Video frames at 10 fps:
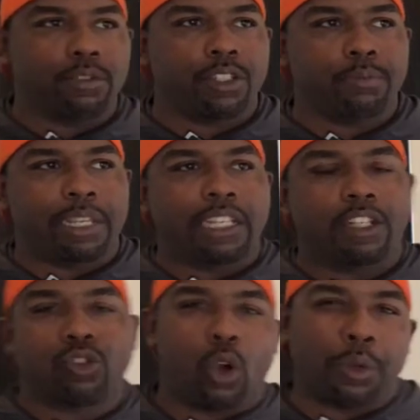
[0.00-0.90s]
being
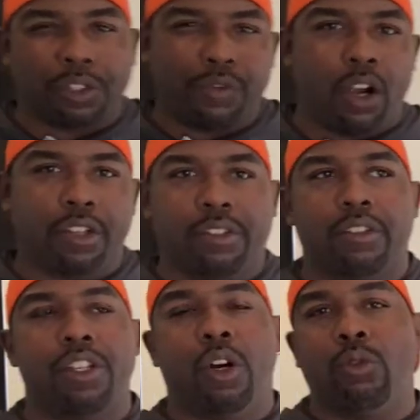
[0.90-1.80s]
controlled as far as,
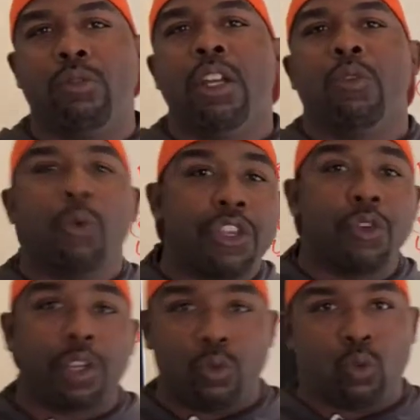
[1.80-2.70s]
when
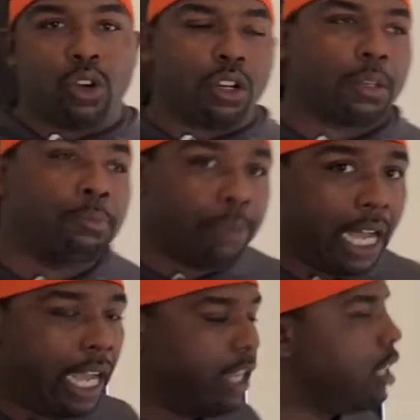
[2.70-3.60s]
you can work.
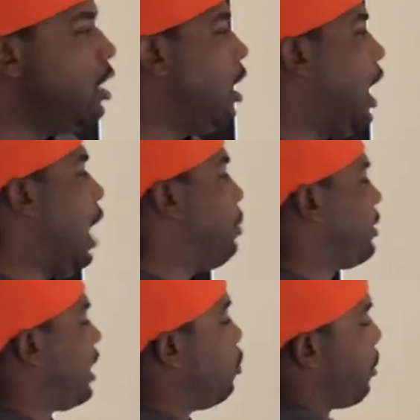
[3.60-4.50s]
But I
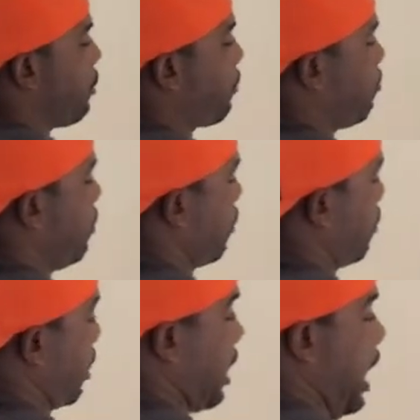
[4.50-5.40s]
would say one of
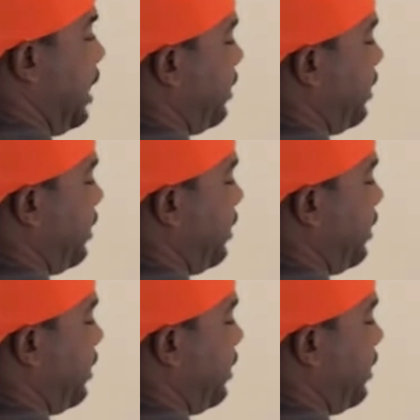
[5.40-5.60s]
the cons